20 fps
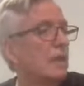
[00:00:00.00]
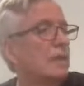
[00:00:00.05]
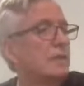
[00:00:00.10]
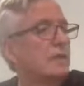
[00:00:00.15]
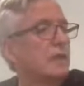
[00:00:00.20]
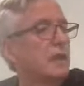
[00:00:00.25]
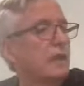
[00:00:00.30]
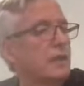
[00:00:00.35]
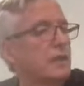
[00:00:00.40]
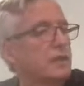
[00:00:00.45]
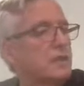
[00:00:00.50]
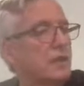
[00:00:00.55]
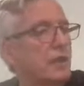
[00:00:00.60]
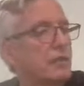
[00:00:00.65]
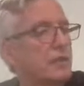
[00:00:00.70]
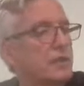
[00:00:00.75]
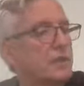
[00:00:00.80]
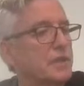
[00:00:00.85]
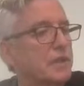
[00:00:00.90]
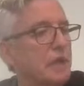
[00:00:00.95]
Yeah, that
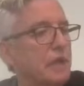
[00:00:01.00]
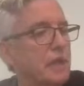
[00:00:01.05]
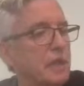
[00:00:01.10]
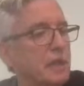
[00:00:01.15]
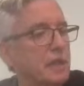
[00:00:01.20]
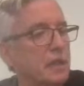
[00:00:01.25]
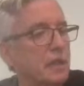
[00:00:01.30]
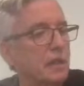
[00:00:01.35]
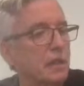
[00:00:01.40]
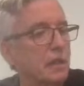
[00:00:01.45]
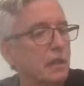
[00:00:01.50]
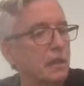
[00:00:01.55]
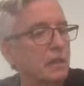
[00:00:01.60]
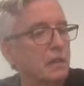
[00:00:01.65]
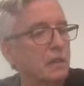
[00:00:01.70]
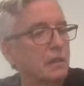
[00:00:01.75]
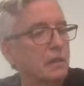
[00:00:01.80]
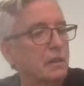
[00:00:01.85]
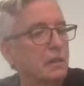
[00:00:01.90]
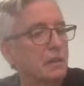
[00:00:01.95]
sounds like a
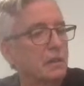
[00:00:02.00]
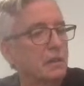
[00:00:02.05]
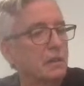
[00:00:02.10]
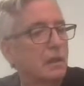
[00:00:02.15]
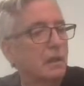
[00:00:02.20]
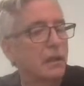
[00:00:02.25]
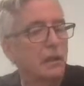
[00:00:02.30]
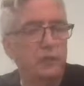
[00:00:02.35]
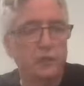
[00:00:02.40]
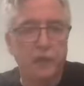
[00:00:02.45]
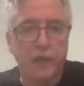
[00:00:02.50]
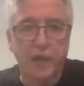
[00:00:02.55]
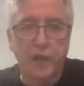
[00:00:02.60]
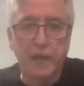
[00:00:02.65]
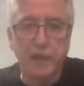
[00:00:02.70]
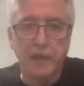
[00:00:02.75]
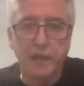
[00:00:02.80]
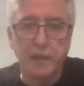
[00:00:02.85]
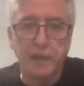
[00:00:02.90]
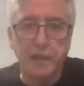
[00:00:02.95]
good
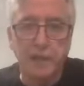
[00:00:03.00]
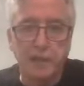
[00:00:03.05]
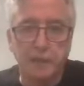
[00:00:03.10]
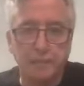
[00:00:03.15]
idea.